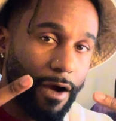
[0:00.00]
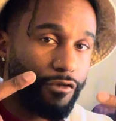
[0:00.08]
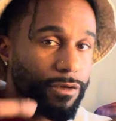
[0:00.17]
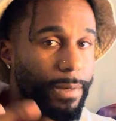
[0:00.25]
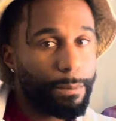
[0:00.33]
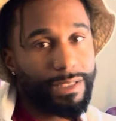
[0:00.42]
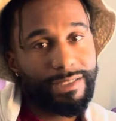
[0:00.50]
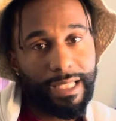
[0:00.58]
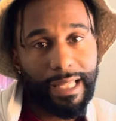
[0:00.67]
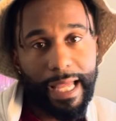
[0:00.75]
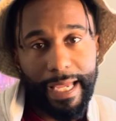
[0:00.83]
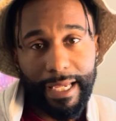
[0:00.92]
Remember to
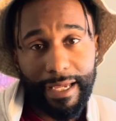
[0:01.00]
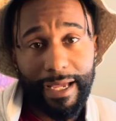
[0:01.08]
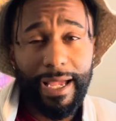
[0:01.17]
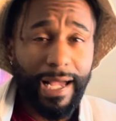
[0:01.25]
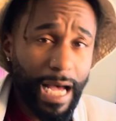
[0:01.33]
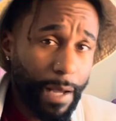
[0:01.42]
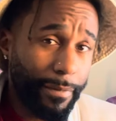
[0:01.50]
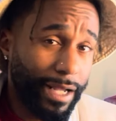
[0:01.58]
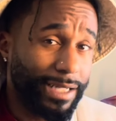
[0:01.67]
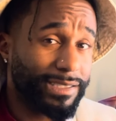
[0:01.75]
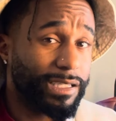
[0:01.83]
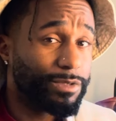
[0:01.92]
like, comment,
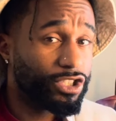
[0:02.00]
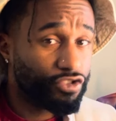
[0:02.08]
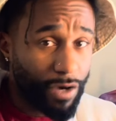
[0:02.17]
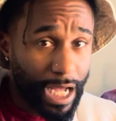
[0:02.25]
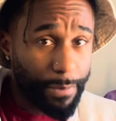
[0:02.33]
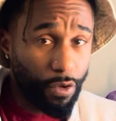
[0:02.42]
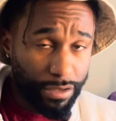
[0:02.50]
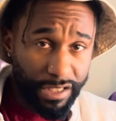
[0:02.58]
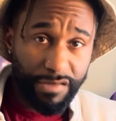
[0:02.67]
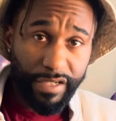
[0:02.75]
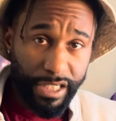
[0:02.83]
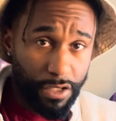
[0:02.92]
and subscribe on this
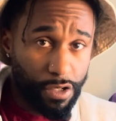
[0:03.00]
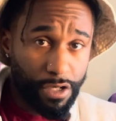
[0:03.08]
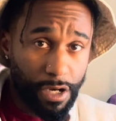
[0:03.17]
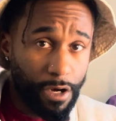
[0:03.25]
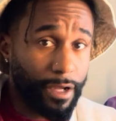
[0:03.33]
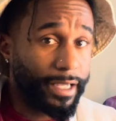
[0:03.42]
video, y'all.